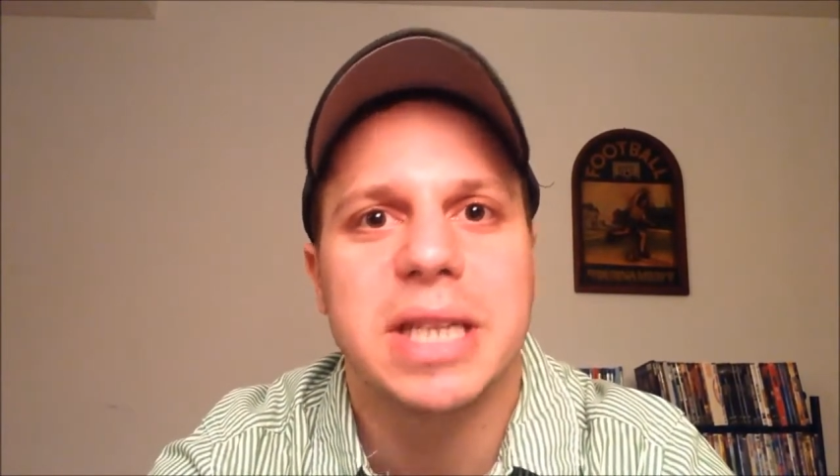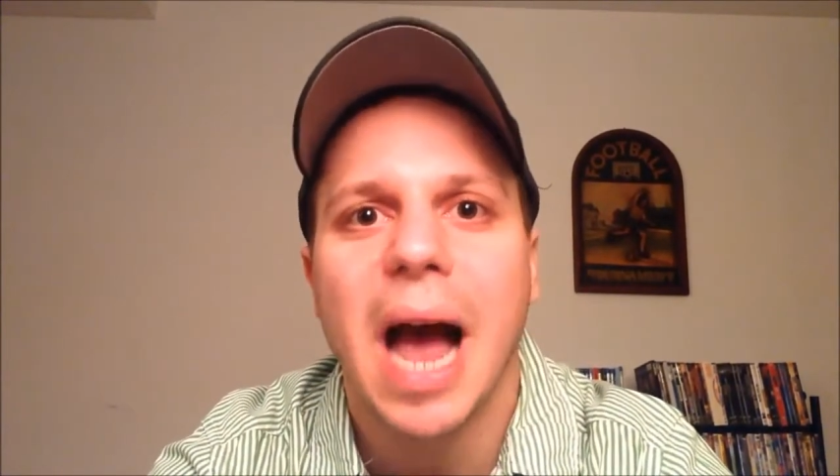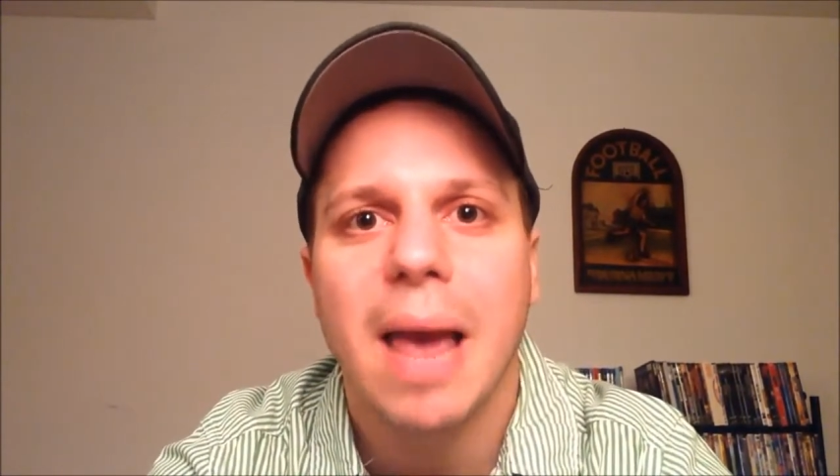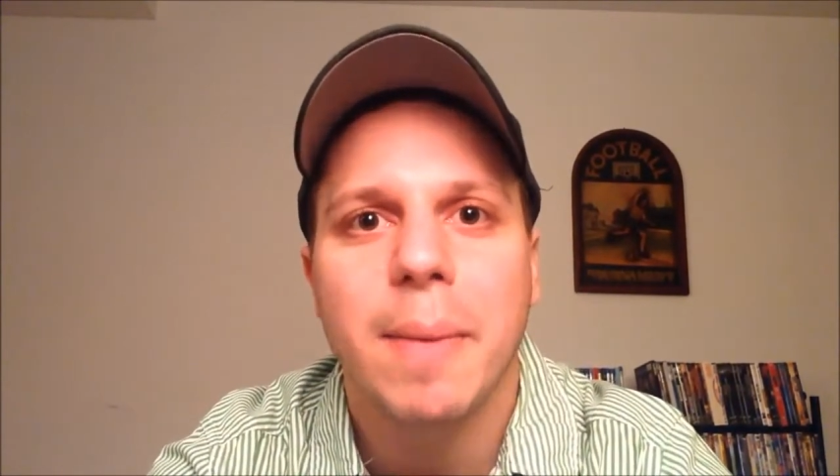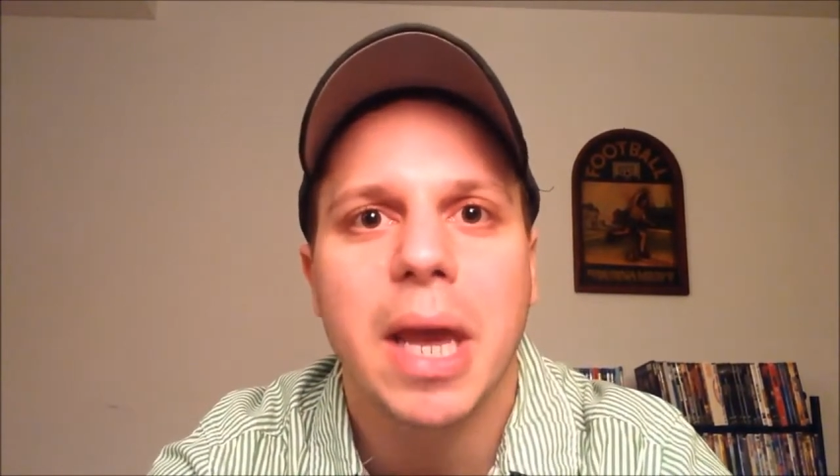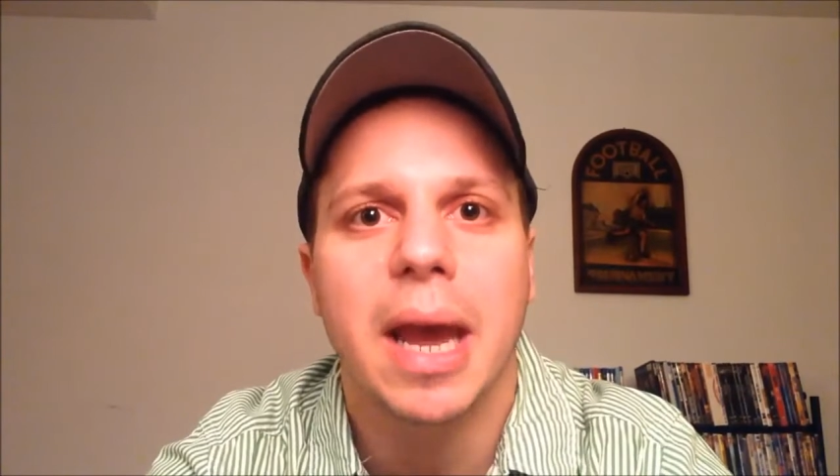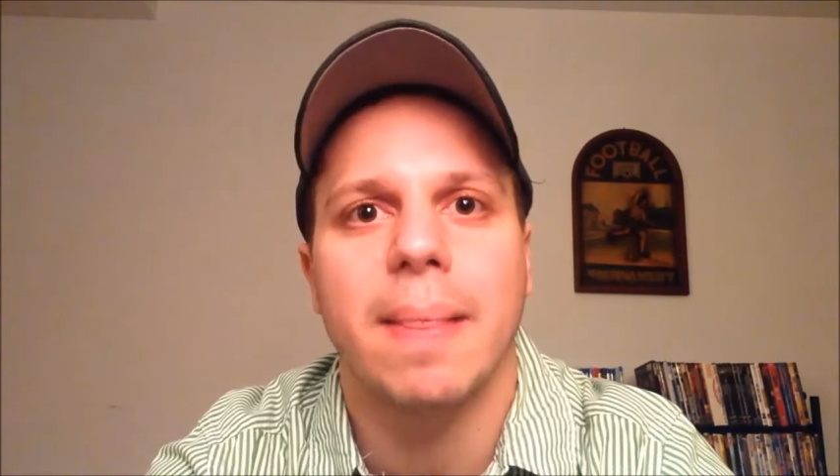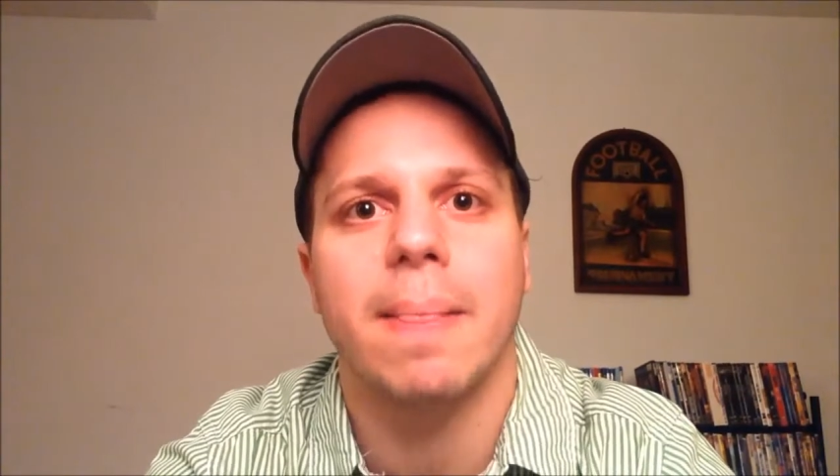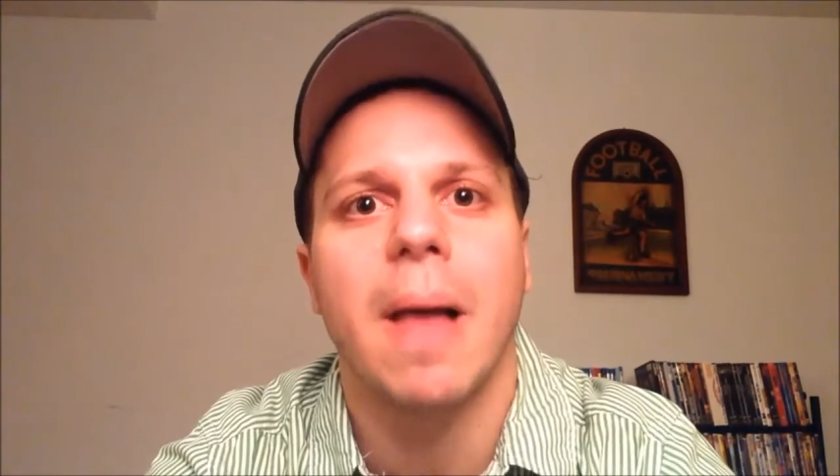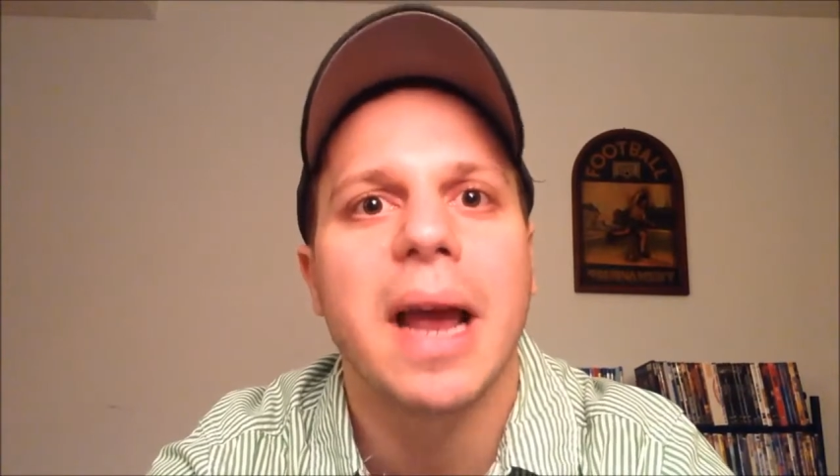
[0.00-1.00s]
timing
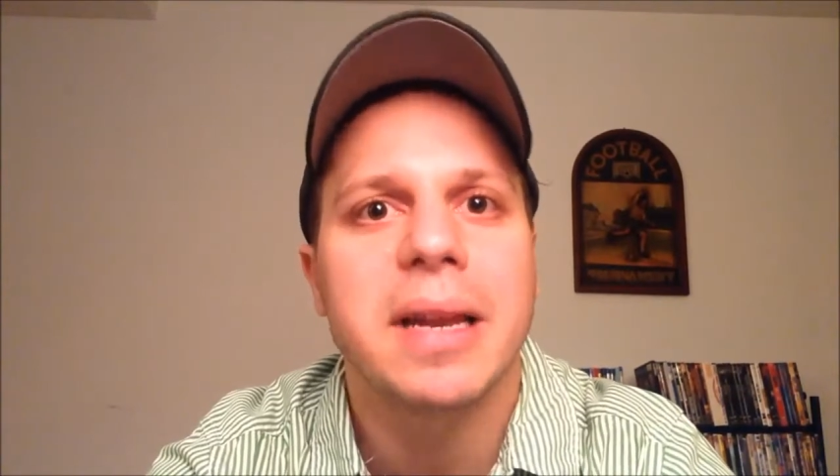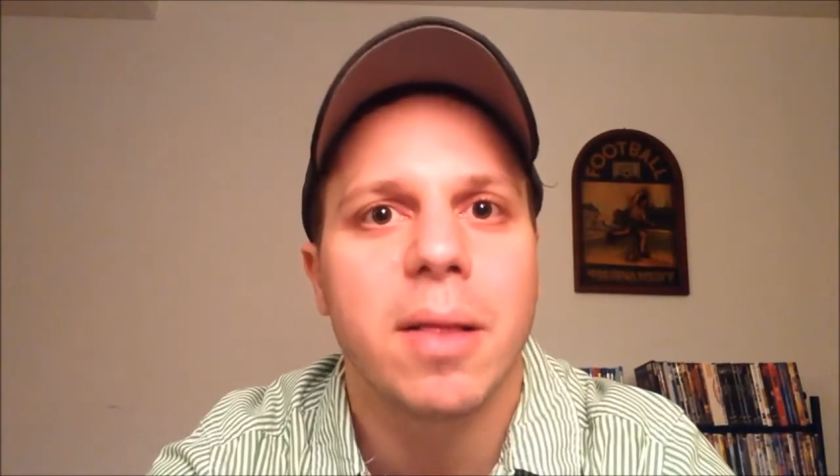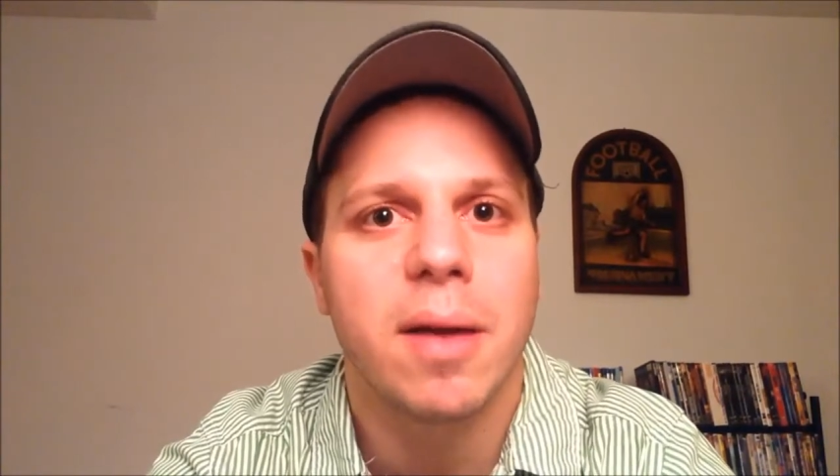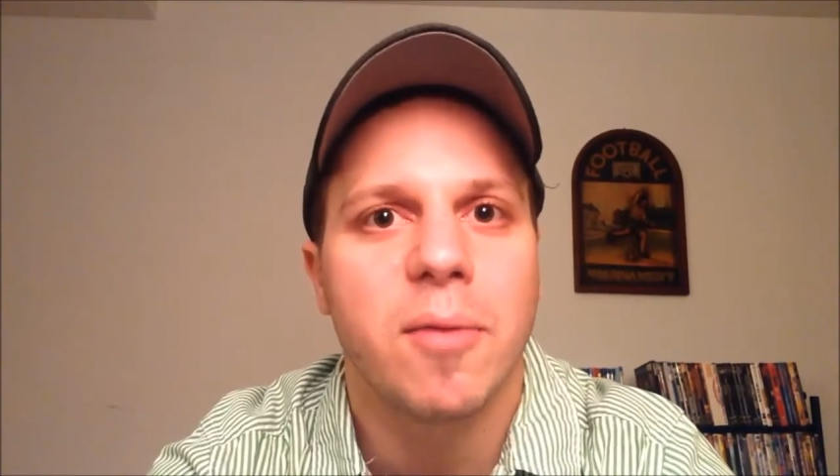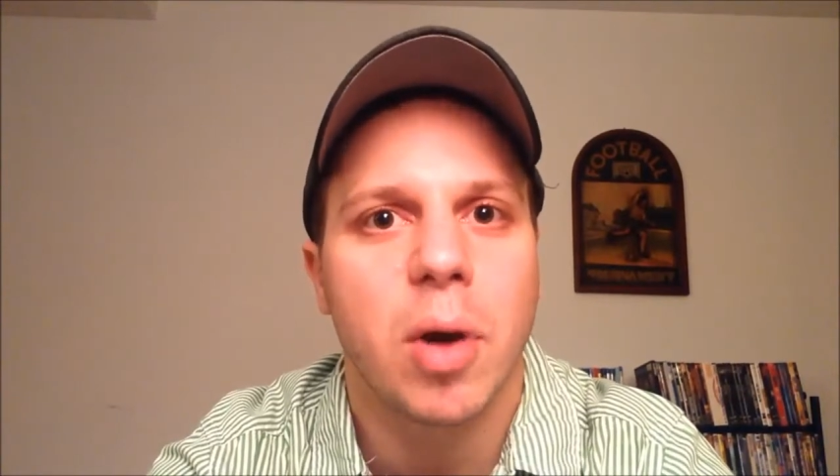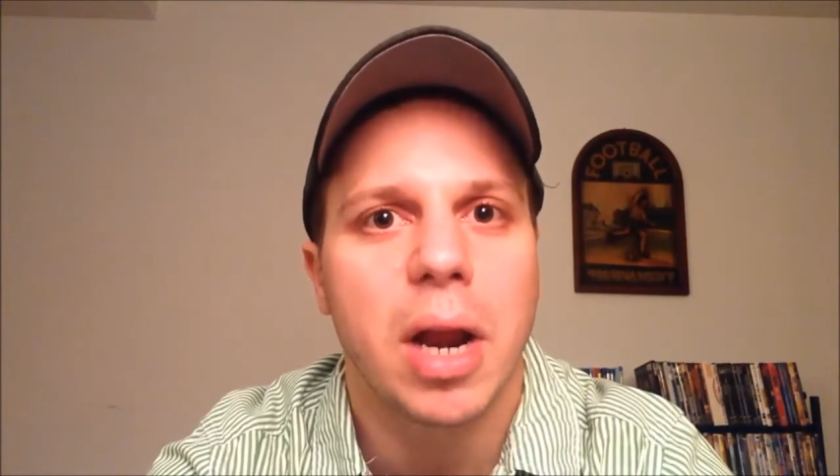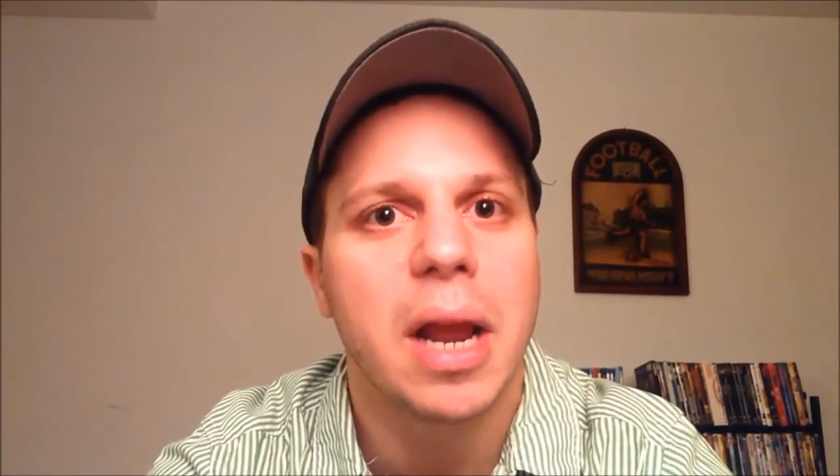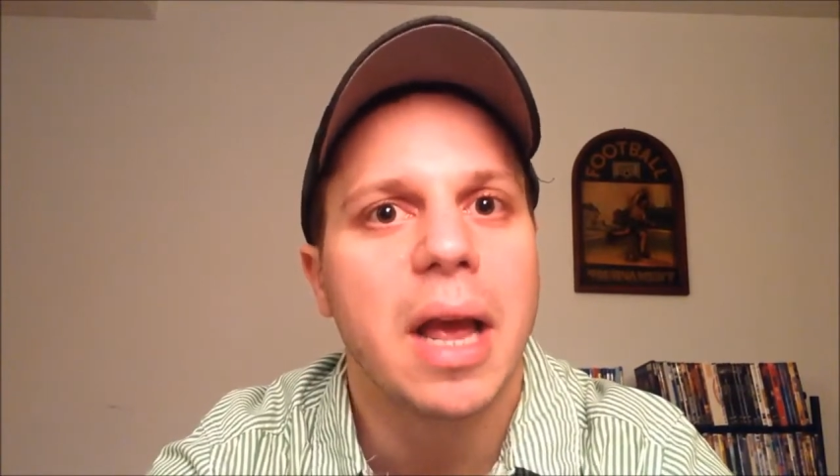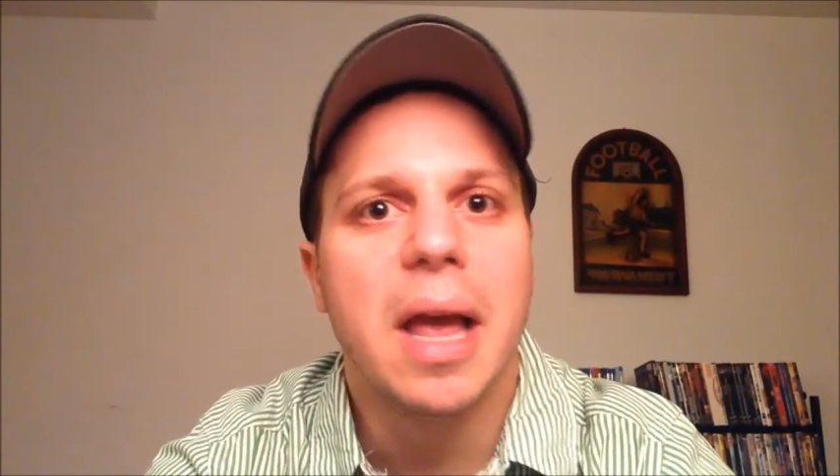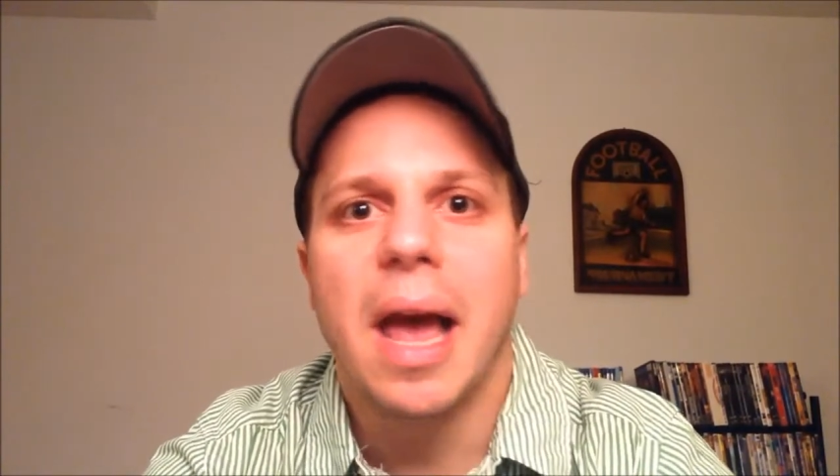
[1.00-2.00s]
and line delivery